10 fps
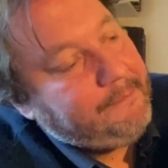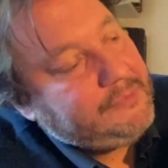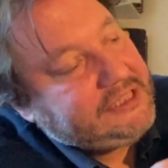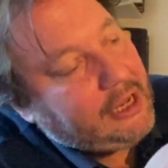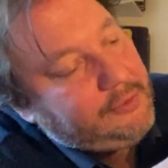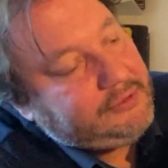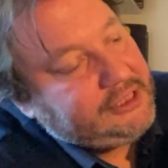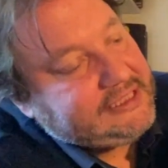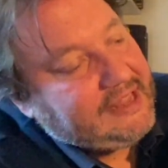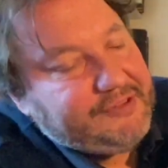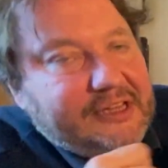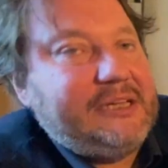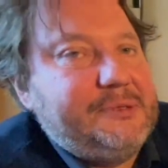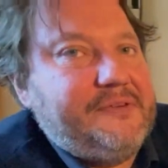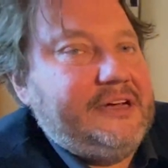So just giving you
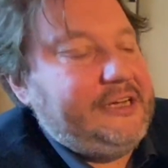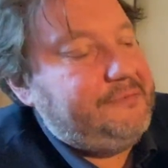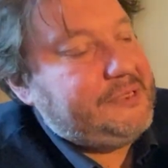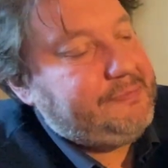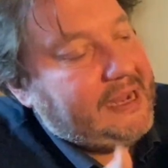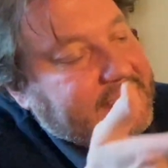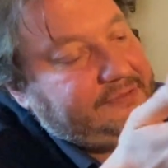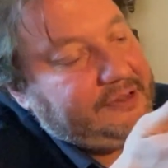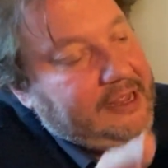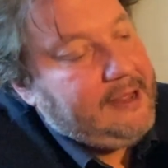some sort of idea of perspective.